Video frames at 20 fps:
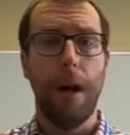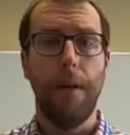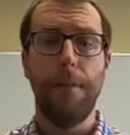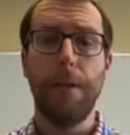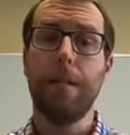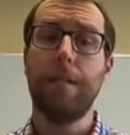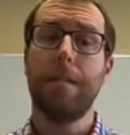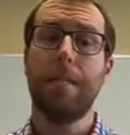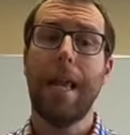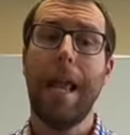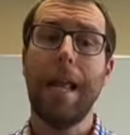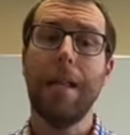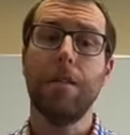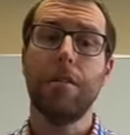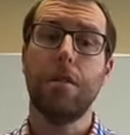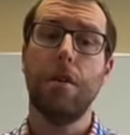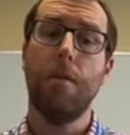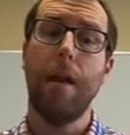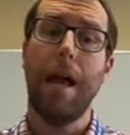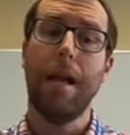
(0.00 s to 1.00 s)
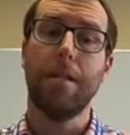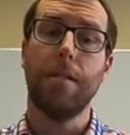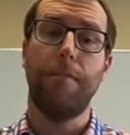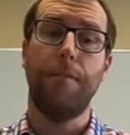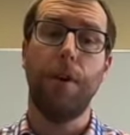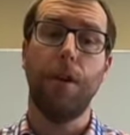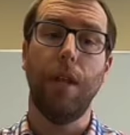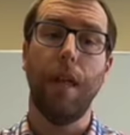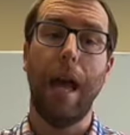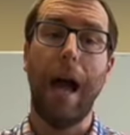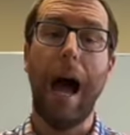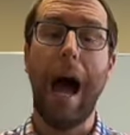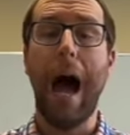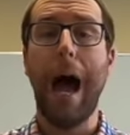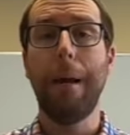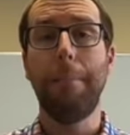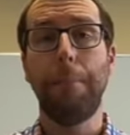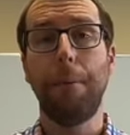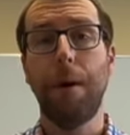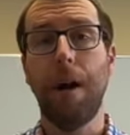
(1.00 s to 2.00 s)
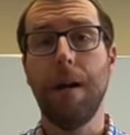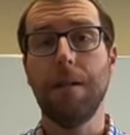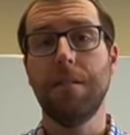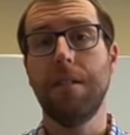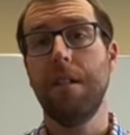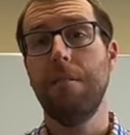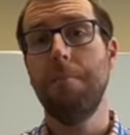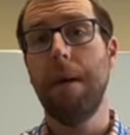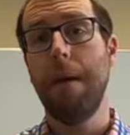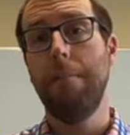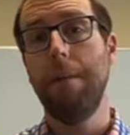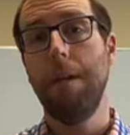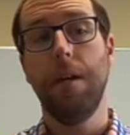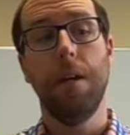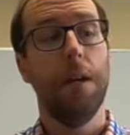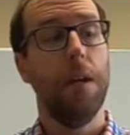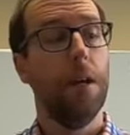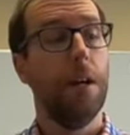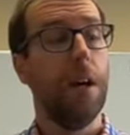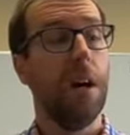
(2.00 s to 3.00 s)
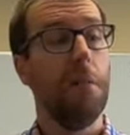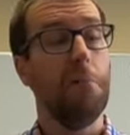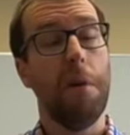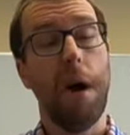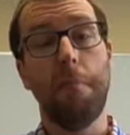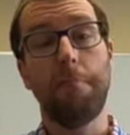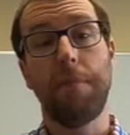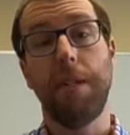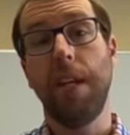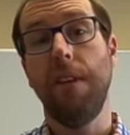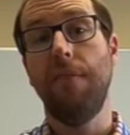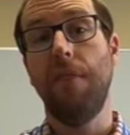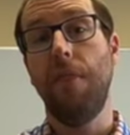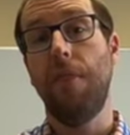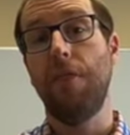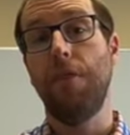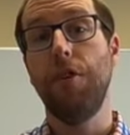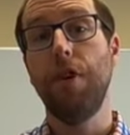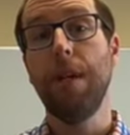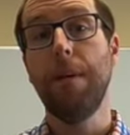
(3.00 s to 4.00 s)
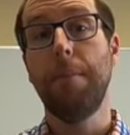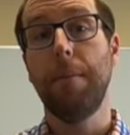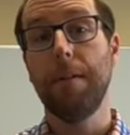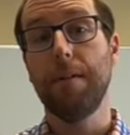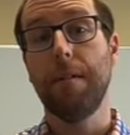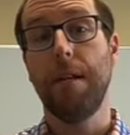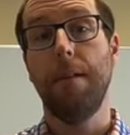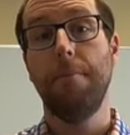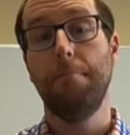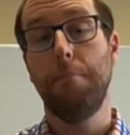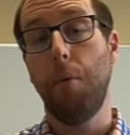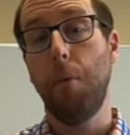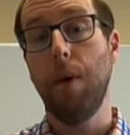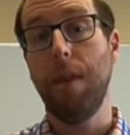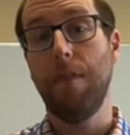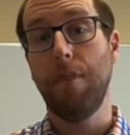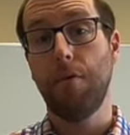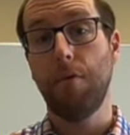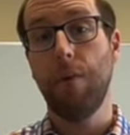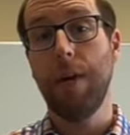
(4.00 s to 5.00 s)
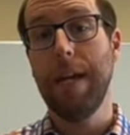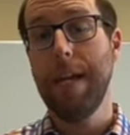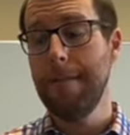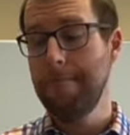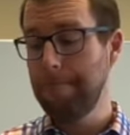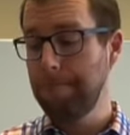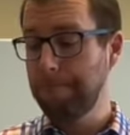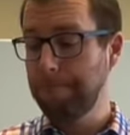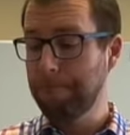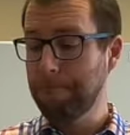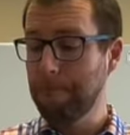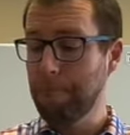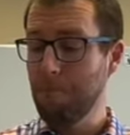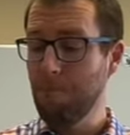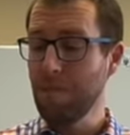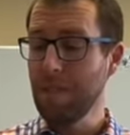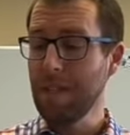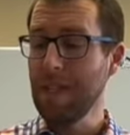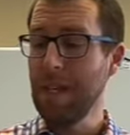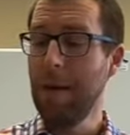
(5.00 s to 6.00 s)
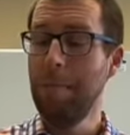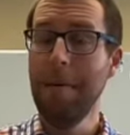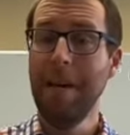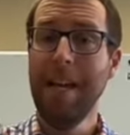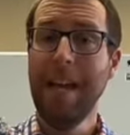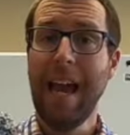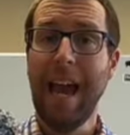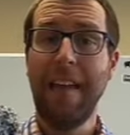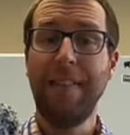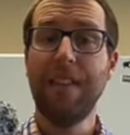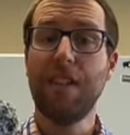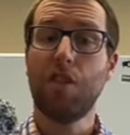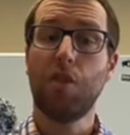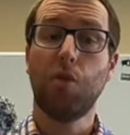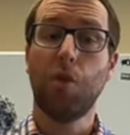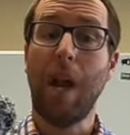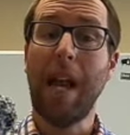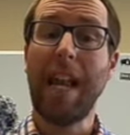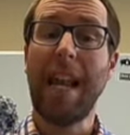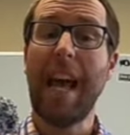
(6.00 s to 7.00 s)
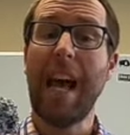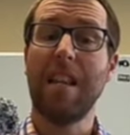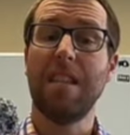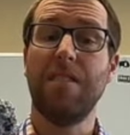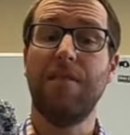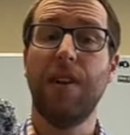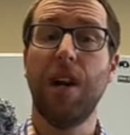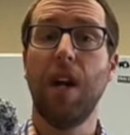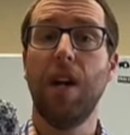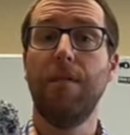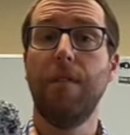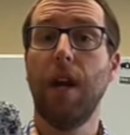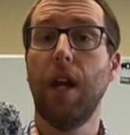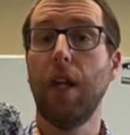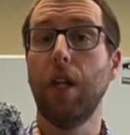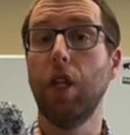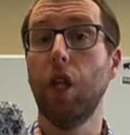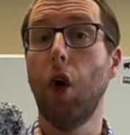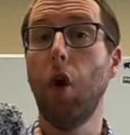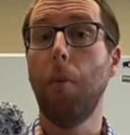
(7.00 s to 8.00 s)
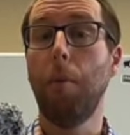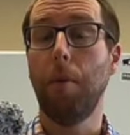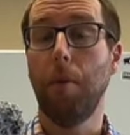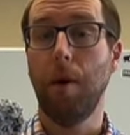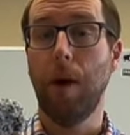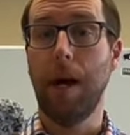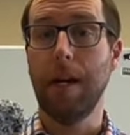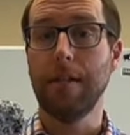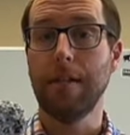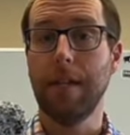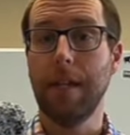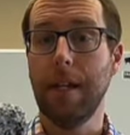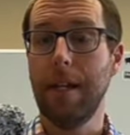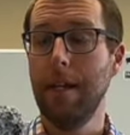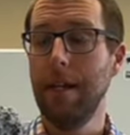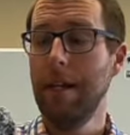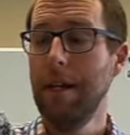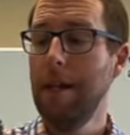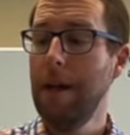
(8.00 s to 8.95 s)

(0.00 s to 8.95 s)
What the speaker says: this sandstone has a fairly high porosity, maybe up to even 30%, 0.3. And this granite has a very, very low porosity.